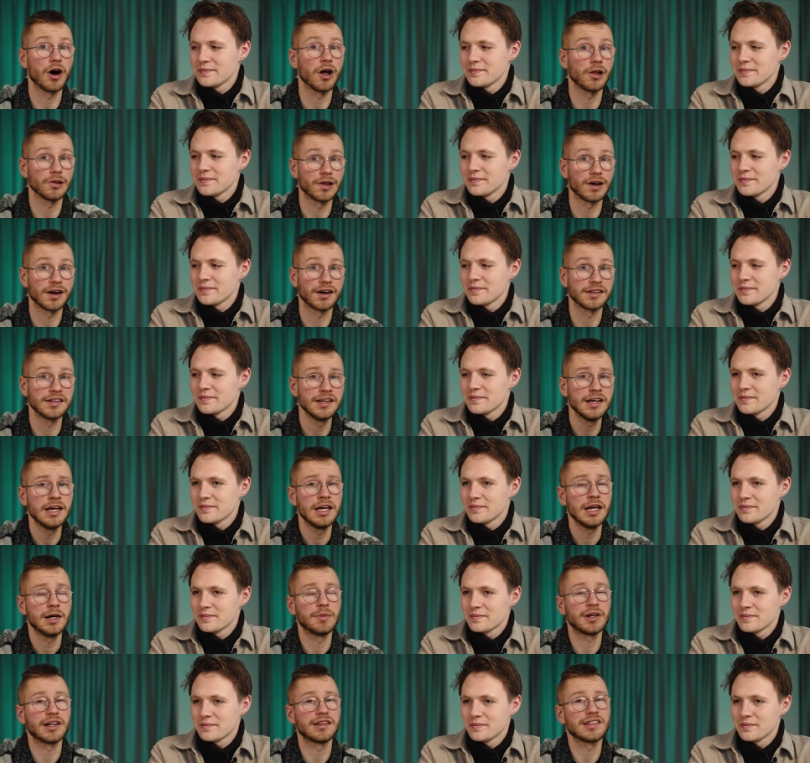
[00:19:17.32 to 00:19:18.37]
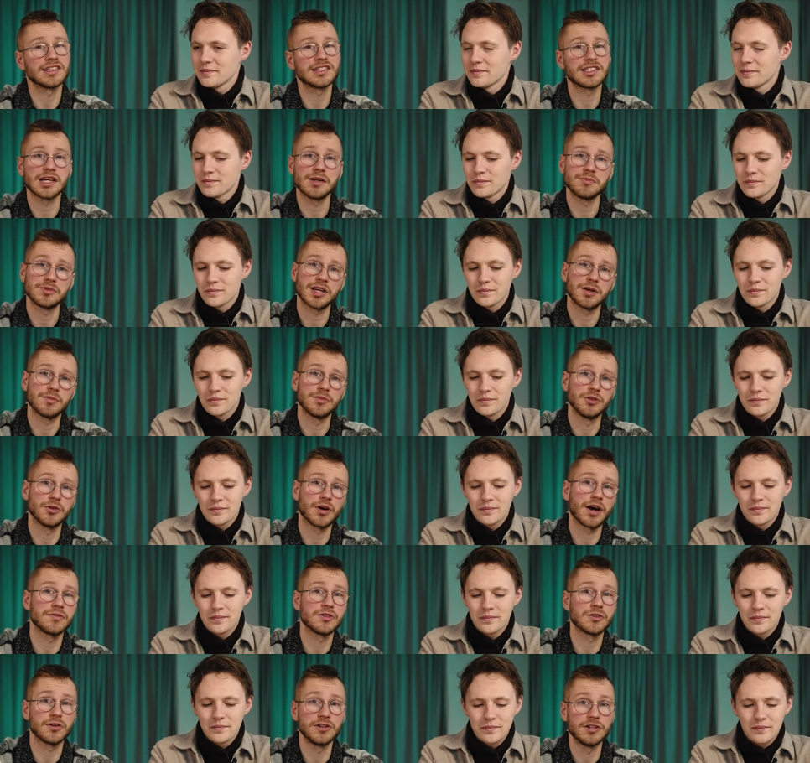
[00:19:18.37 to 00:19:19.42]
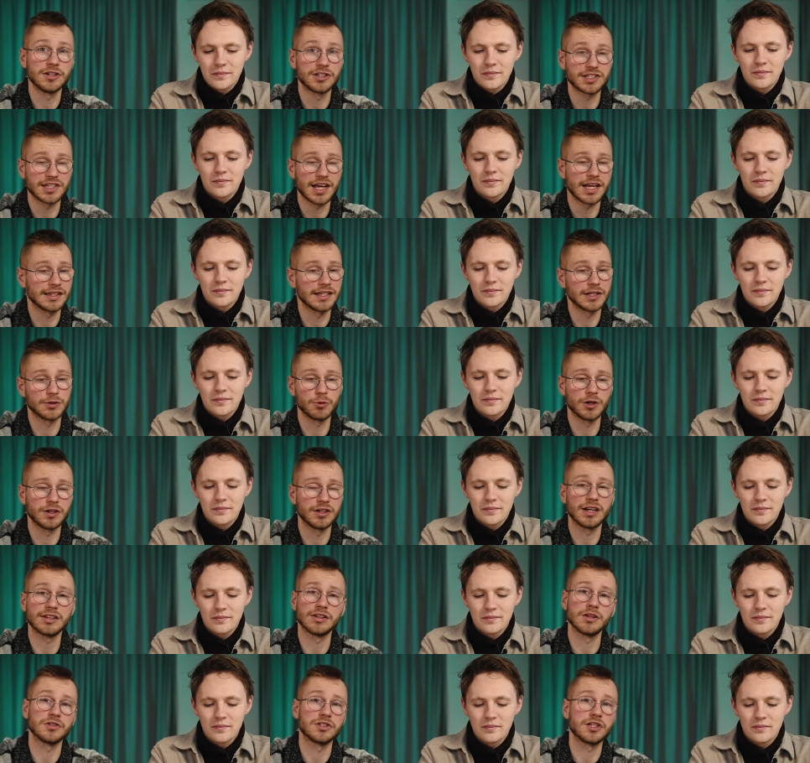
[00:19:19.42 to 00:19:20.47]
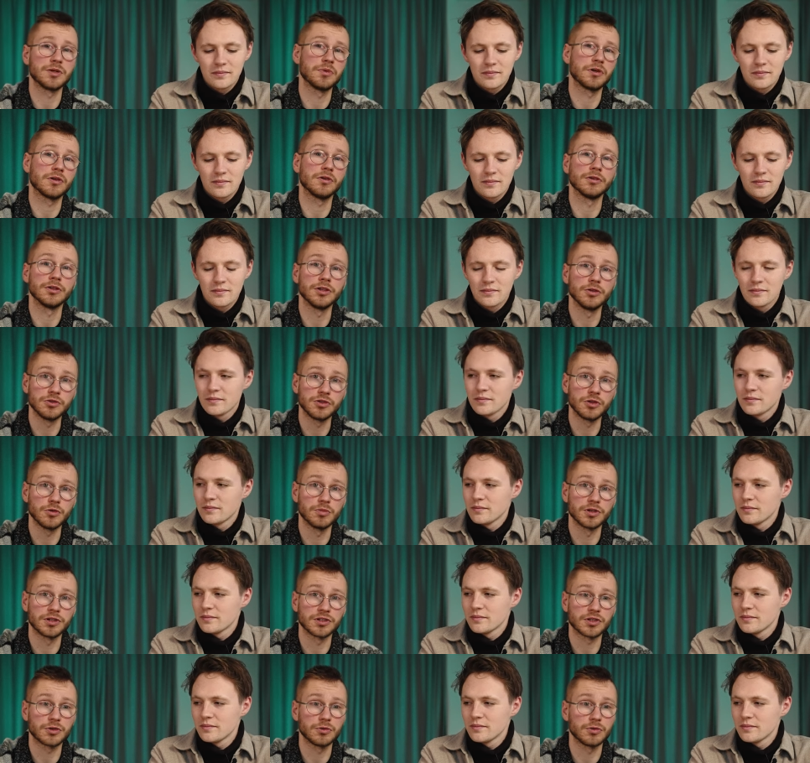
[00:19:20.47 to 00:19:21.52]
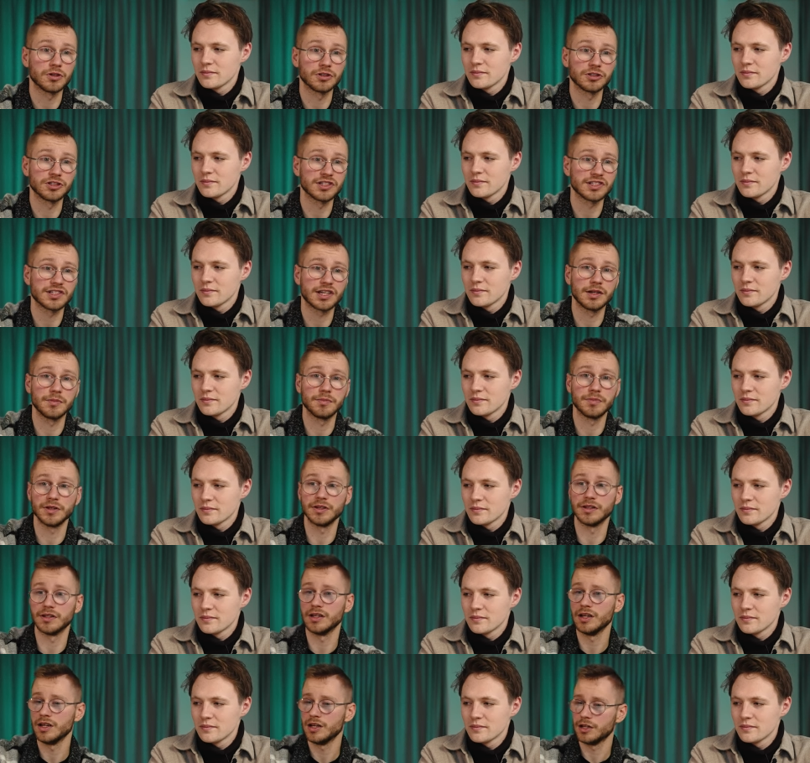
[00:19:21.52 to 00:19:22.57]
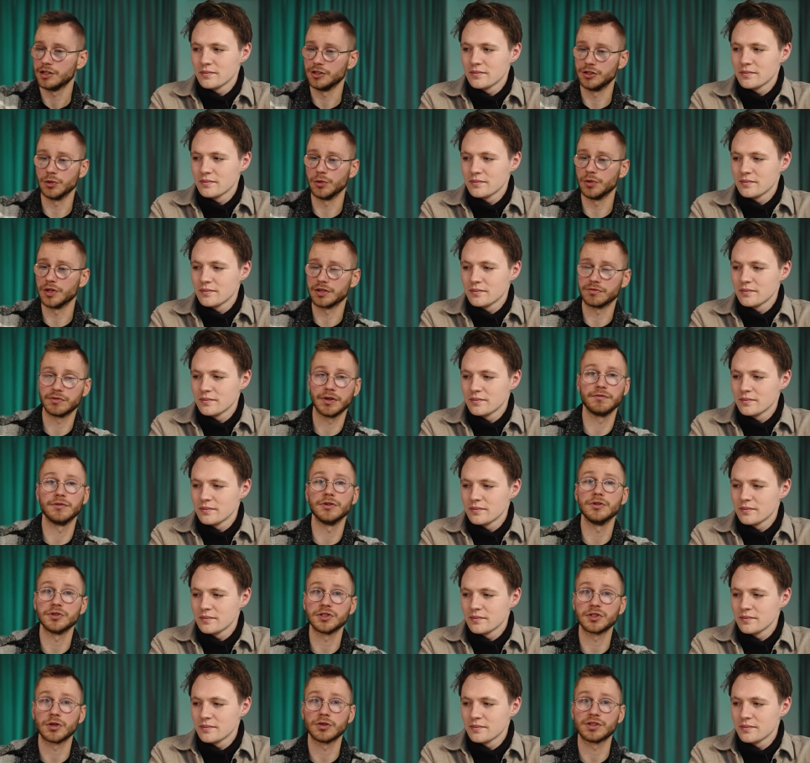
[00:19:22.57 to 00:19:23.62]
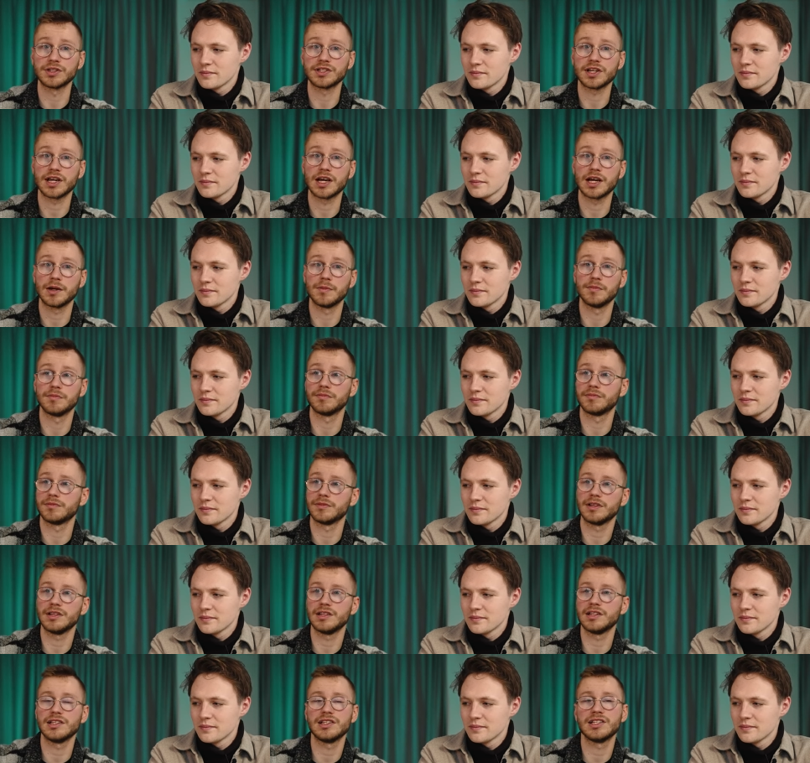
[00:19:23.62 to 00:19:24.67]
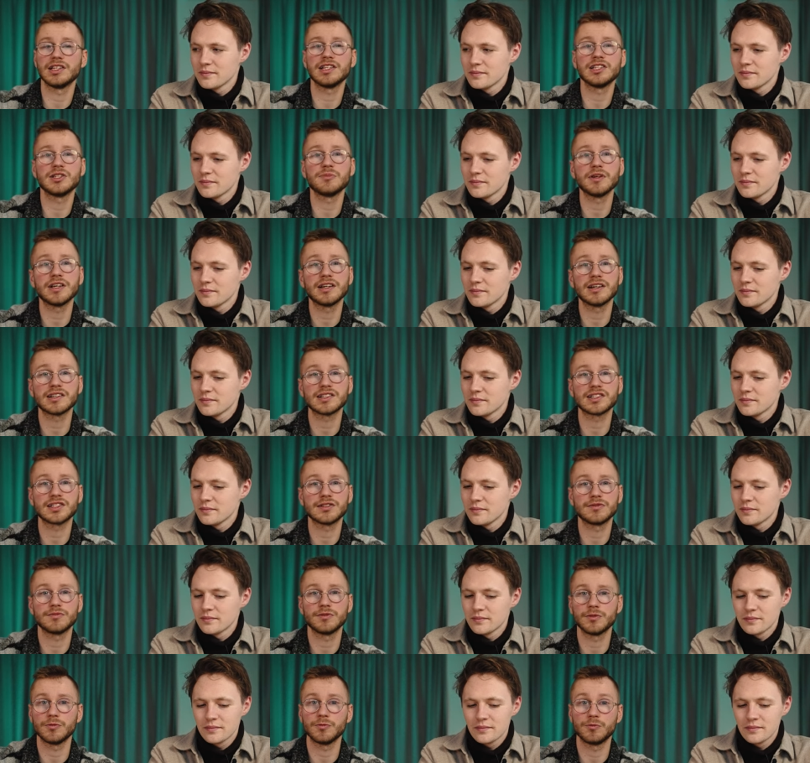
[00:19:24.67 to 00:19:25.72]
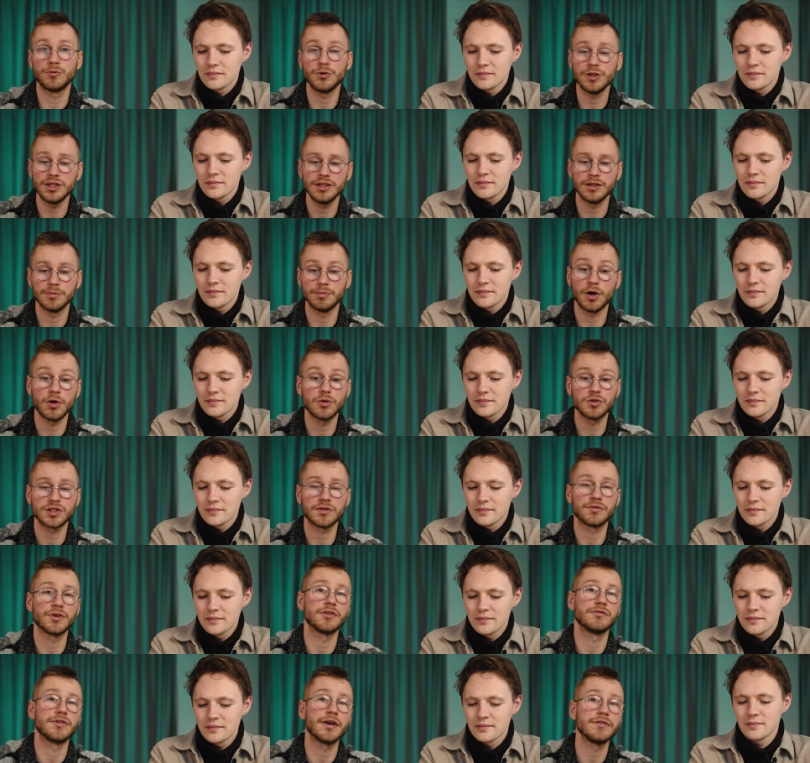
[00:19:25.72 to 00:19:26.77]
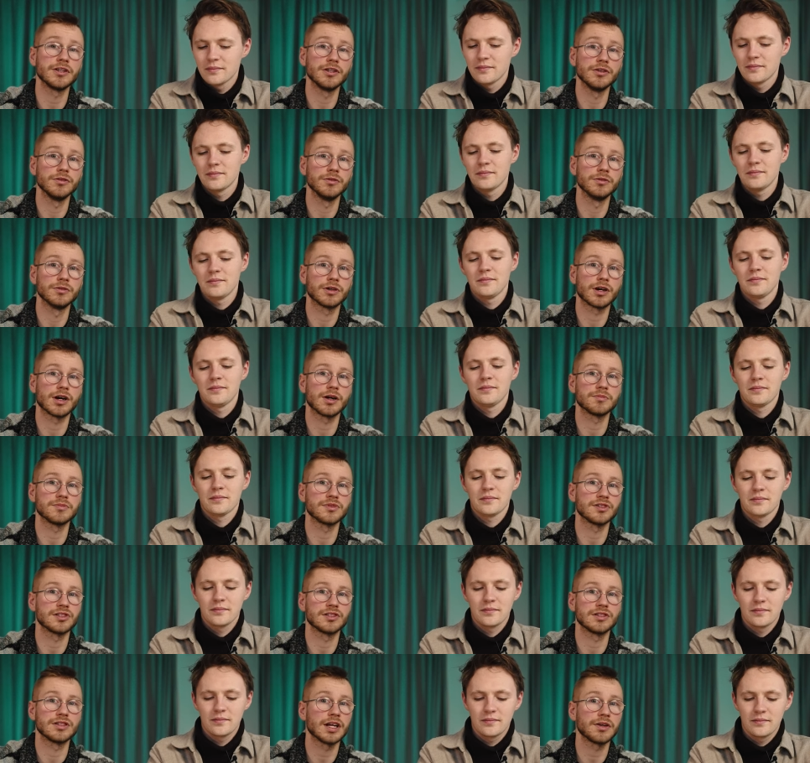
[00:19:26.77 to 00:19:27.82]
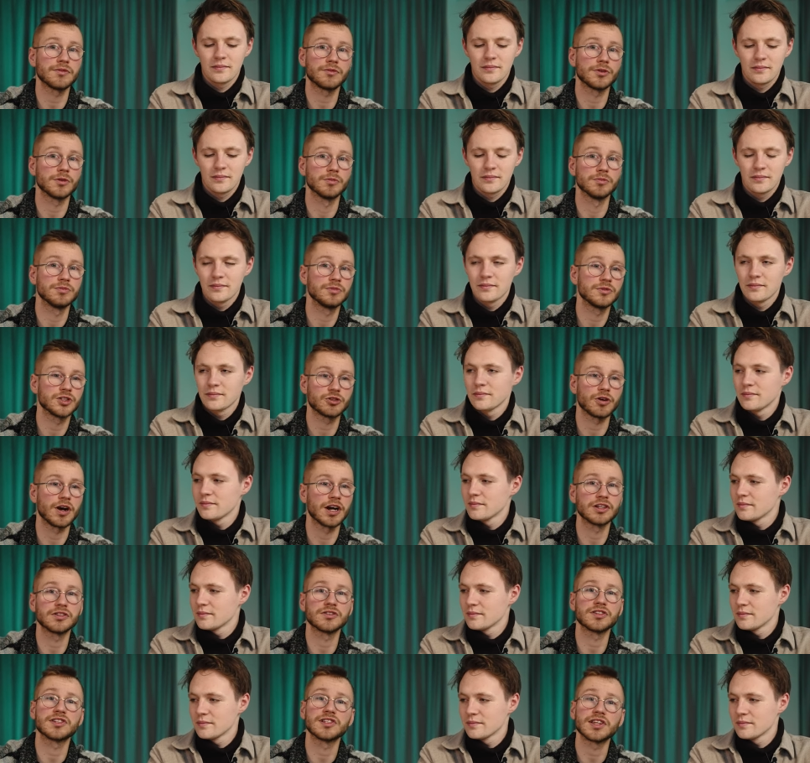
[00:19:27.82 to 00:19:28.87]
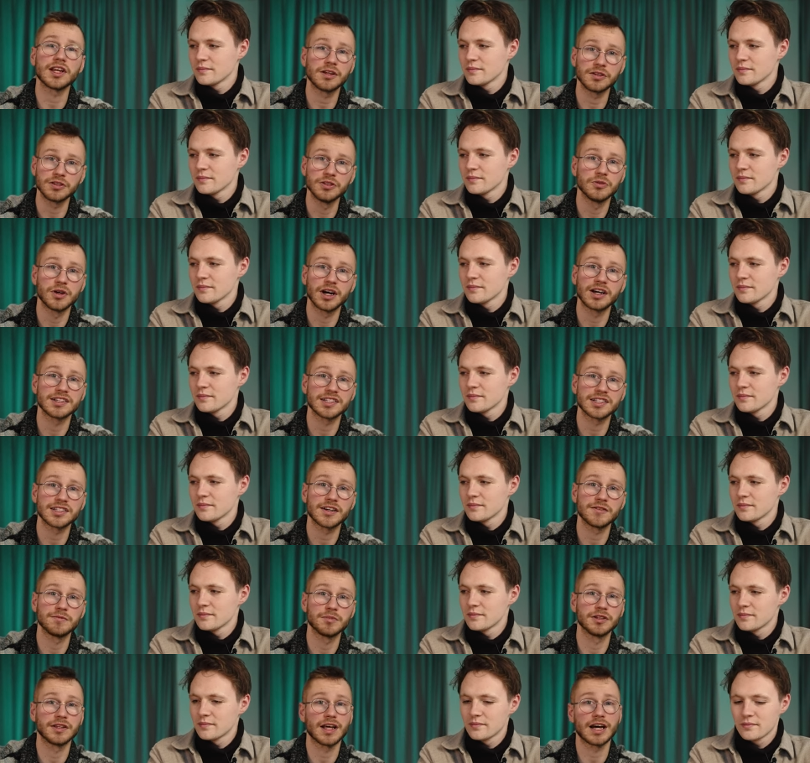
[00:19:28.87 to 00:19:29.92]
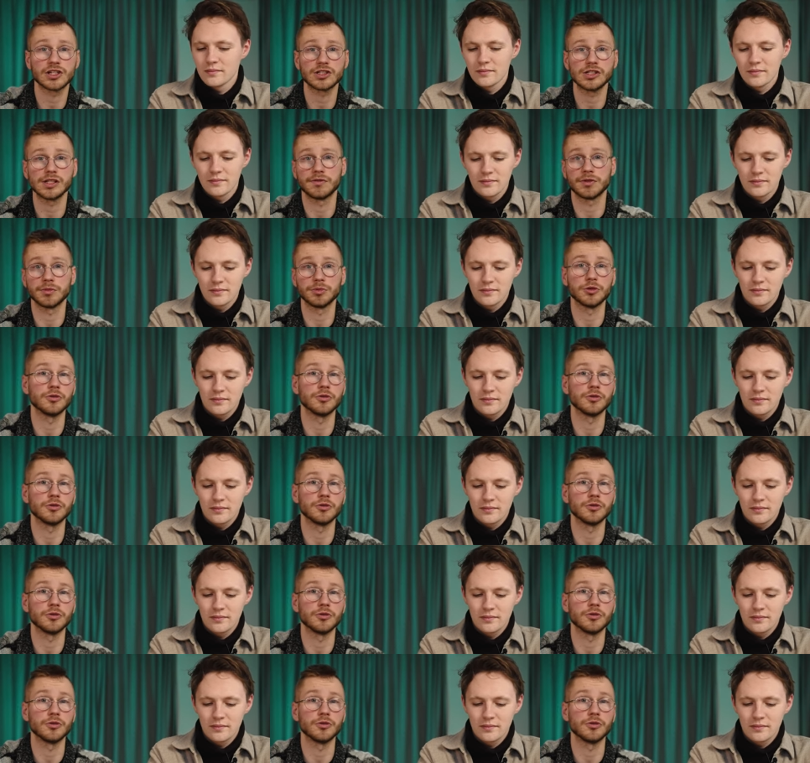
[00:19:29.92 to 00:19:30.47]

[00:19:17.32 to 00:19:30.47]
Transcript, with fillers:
Speaker 1: a lot. But at the same time, you have to understand that we're not those typical YouTubers who are just gonna be doing reviews all the time. It's because we, most of our revenue comes not from trying to sell you guys stuff, but actually from